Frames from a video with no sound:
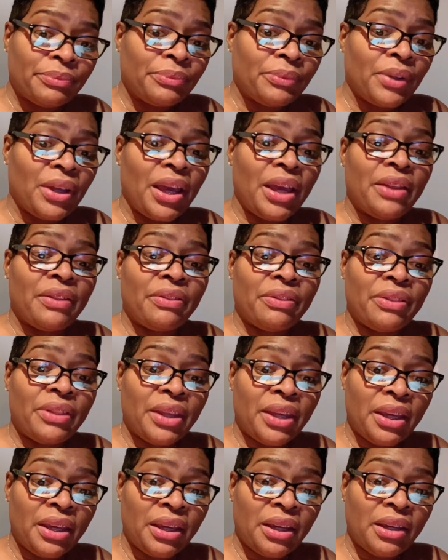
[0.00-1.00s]
And
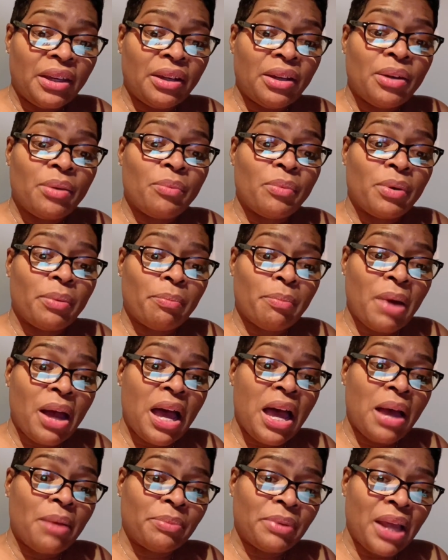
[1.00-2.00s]
then when
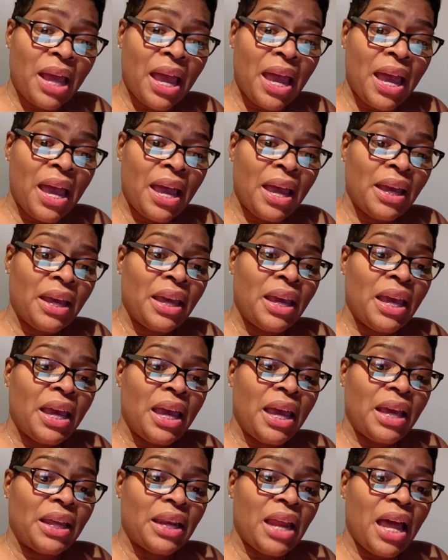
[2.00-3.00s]
Mom died
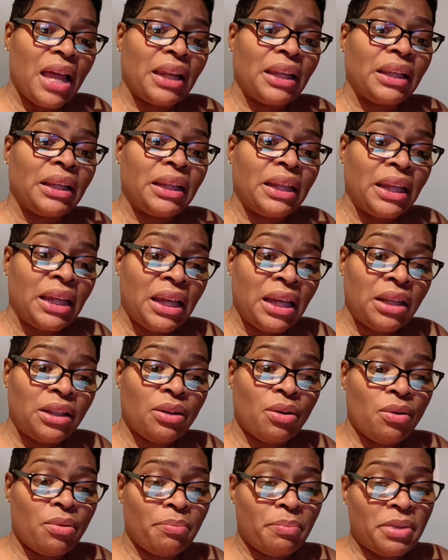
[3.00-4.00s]
and I leaned
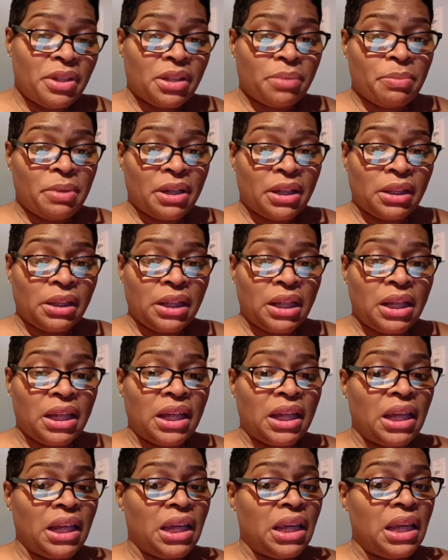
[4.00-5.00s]
on Miss McLean
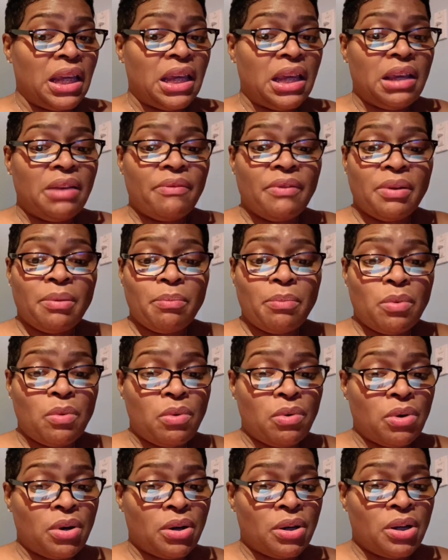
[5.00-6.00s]
even
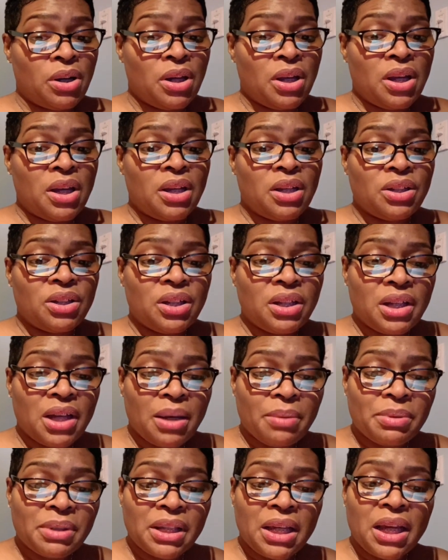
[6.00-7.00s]
more, she kept
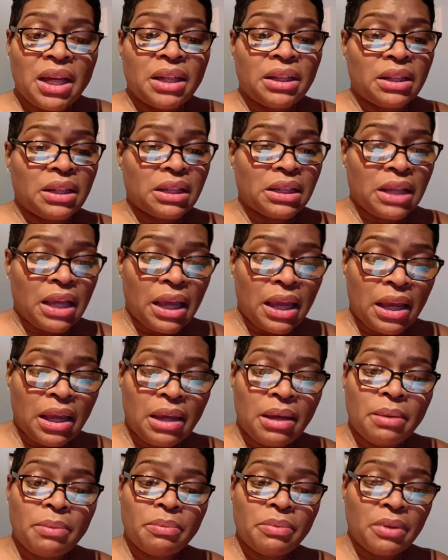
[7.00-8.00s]
saying the
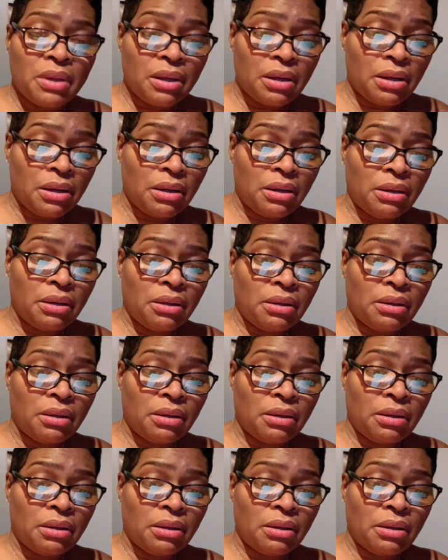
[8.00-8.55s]
same thing.